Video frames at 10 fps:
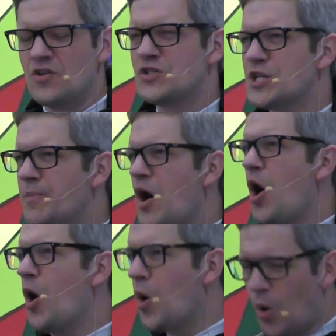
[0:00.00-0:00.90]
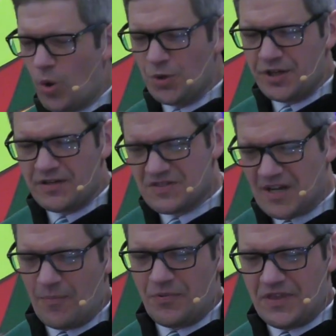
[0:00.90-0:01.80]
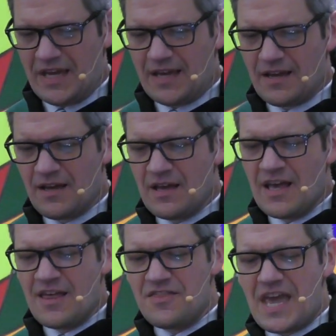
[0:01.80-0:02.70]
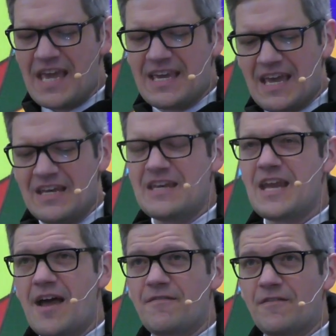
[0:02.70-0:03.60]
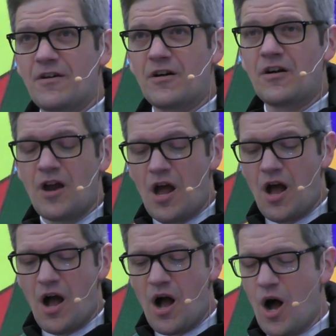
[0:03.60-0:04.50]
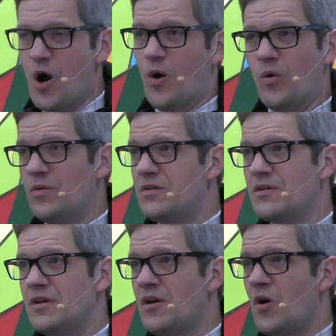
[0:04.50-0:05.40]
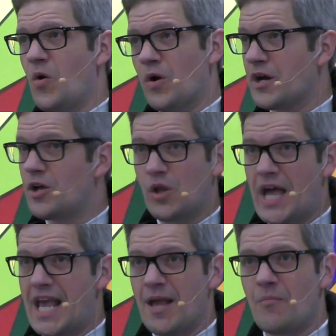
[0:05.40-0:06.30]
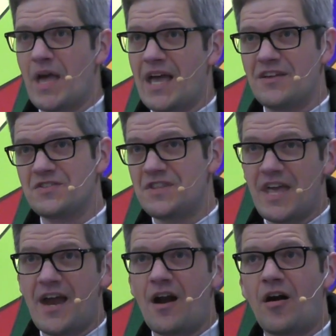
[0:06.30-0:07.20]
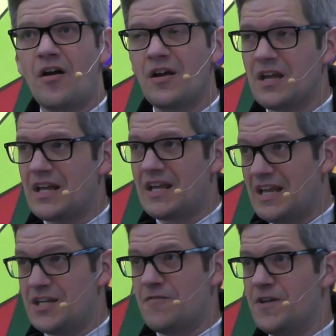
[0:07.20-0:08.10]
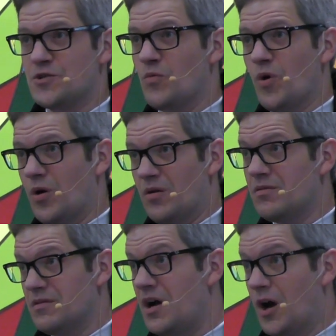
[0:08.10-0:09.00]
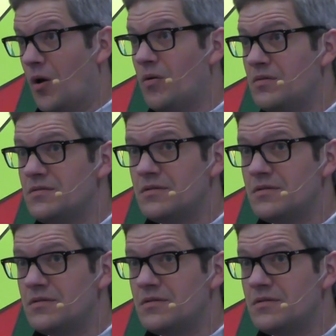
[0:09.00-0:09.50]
to behold something they can never own or claim as their individual own?